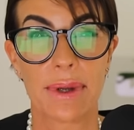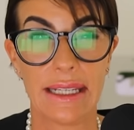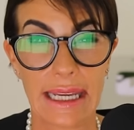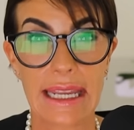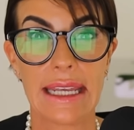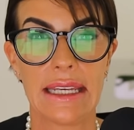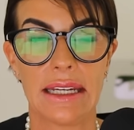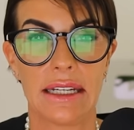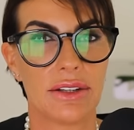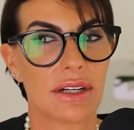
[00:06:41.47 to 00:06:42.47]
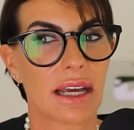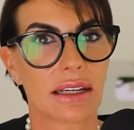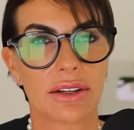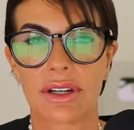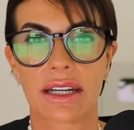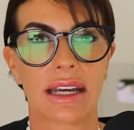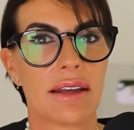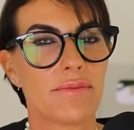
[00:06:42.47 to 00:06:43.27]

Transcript: but they hear, you're like, okay,